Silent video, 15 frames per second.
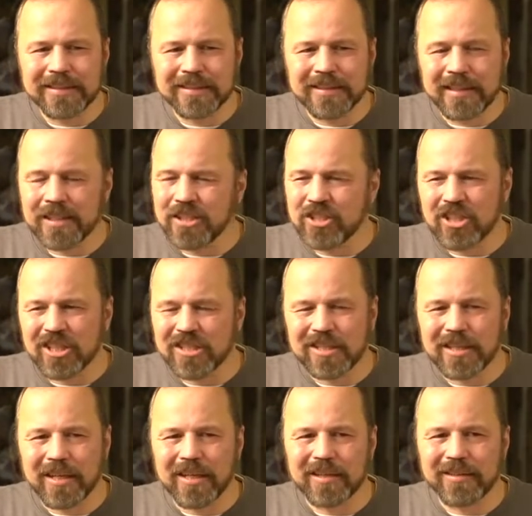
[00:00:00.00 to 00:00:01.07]
it's just,
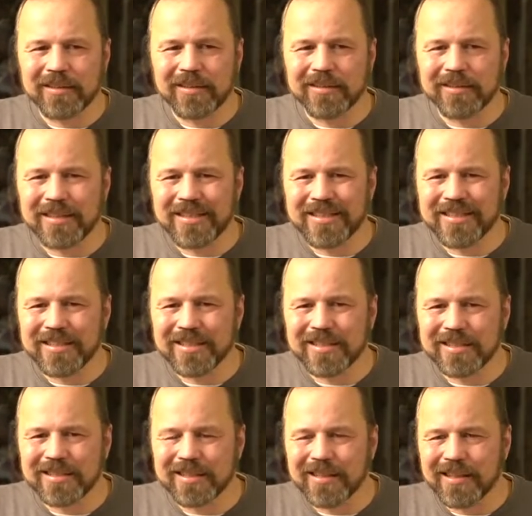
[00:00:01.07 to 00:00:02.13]
uh, it's
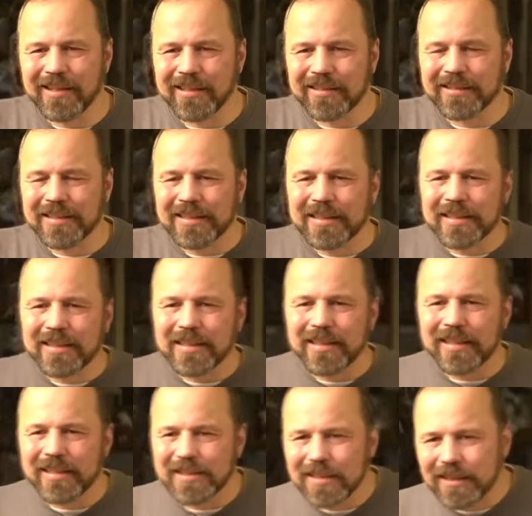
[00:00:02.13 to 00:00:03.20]
just, uh,
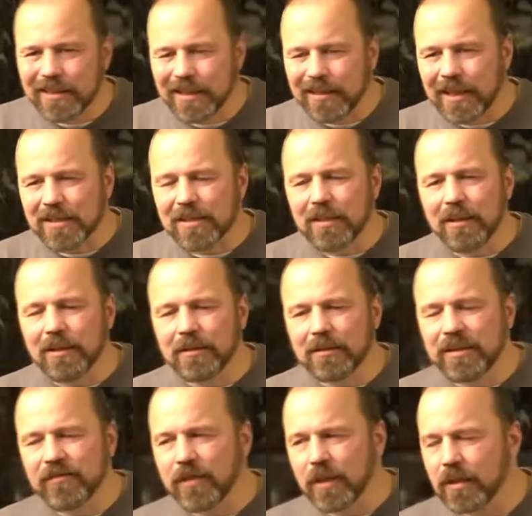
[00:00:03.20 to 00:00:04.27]
it, that's a little
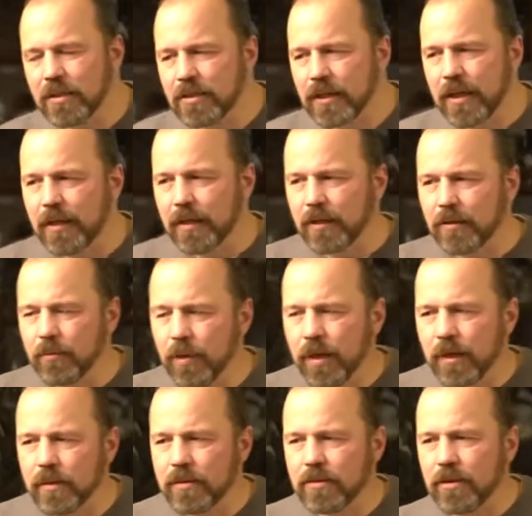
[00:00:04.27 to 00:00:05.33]
different understanding the way
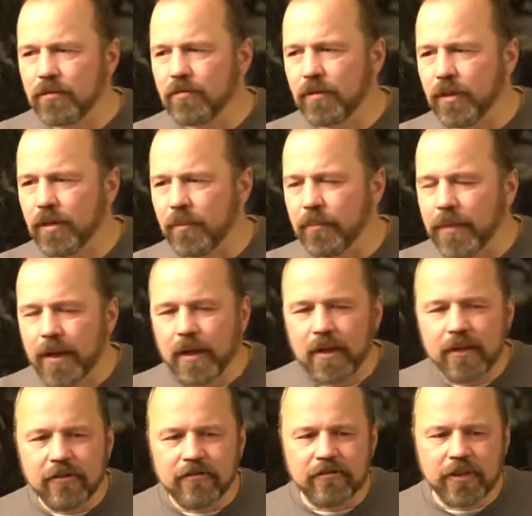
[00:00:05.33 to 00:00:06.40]
I understand freedom.
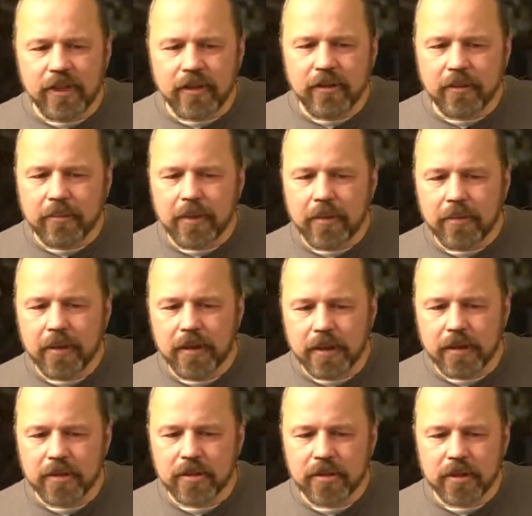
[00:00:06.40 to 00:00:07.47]
Freedom
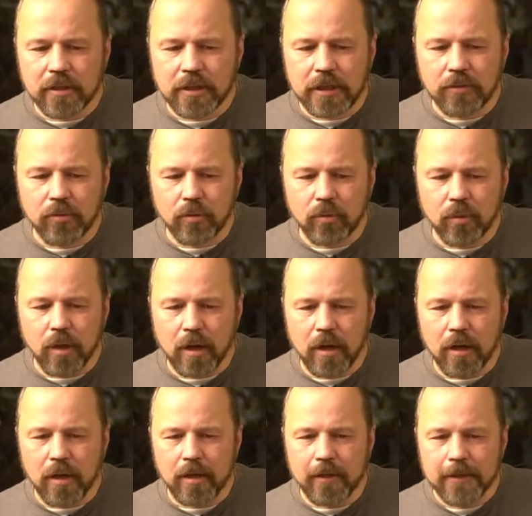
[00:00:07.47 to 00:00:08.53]
is that you
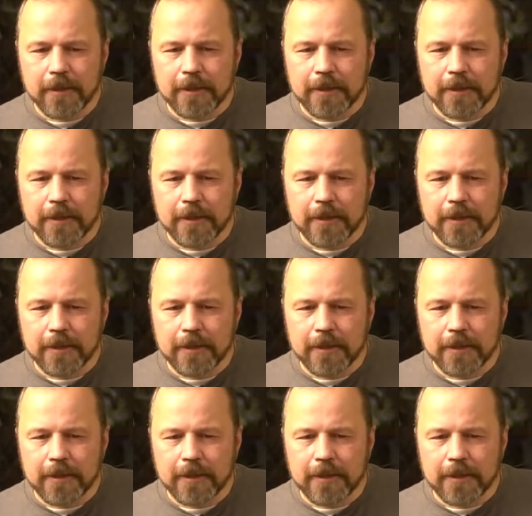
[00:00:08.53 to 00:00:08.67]
are